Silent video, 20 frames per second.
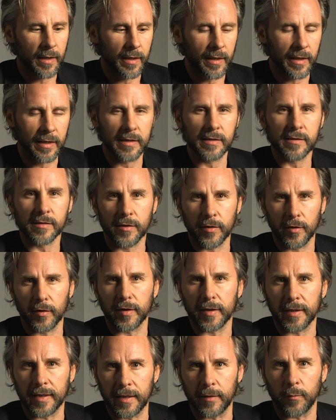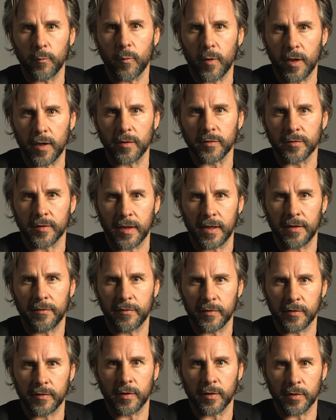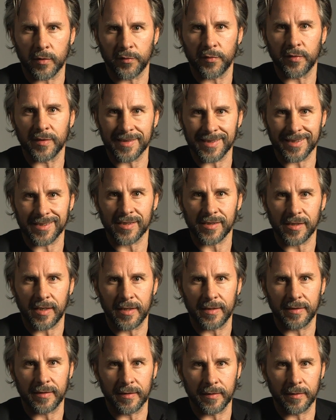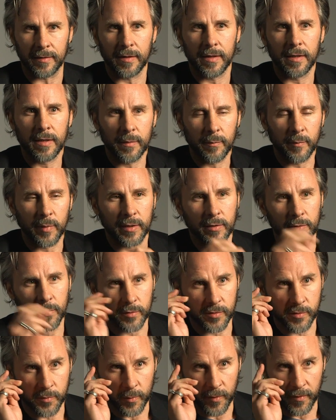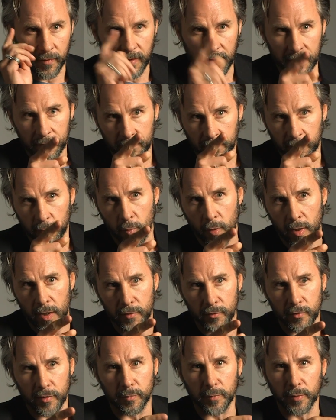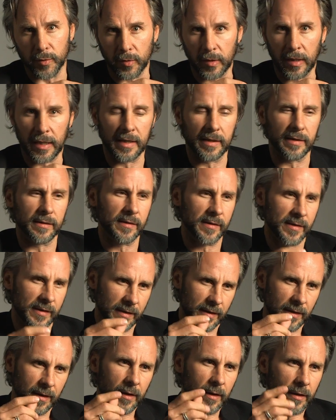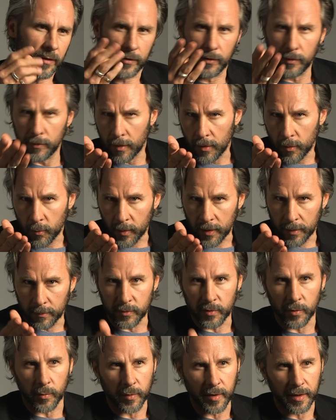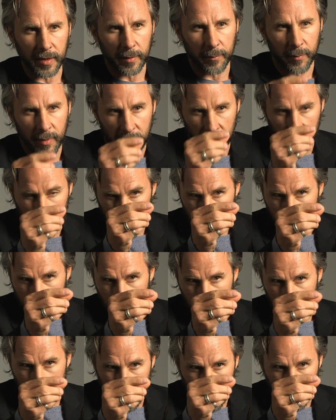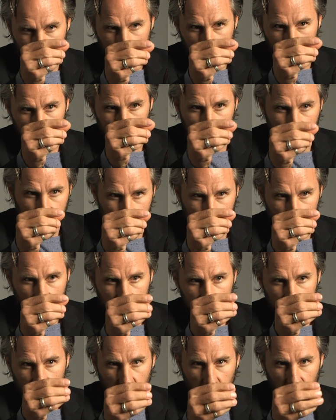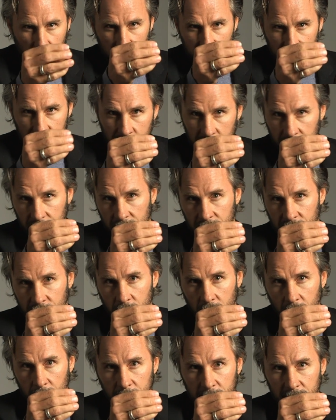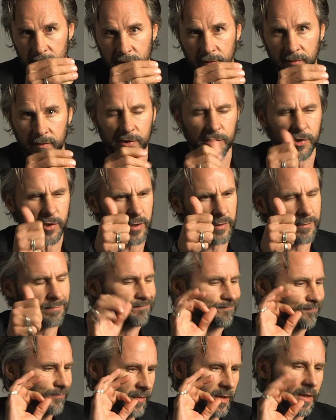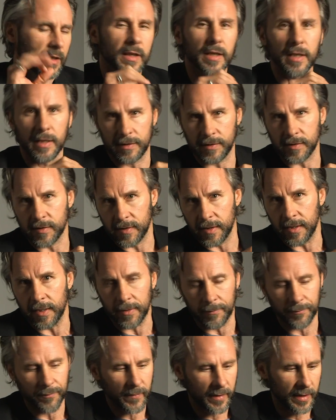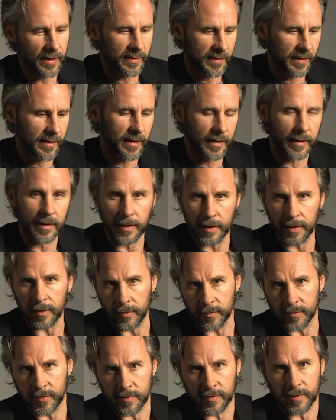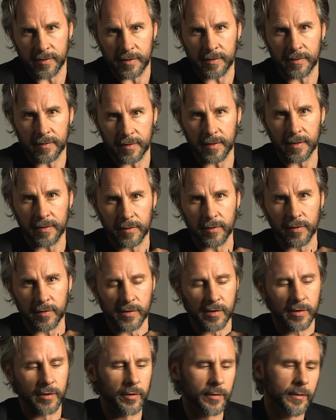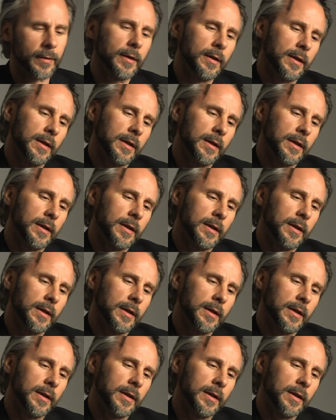is going to get wildlife photographers excited, because with that 400mm lens, you know what I'm talking about, and you just want to shift the sharpness of the shot. It's there. It's there. It looks good.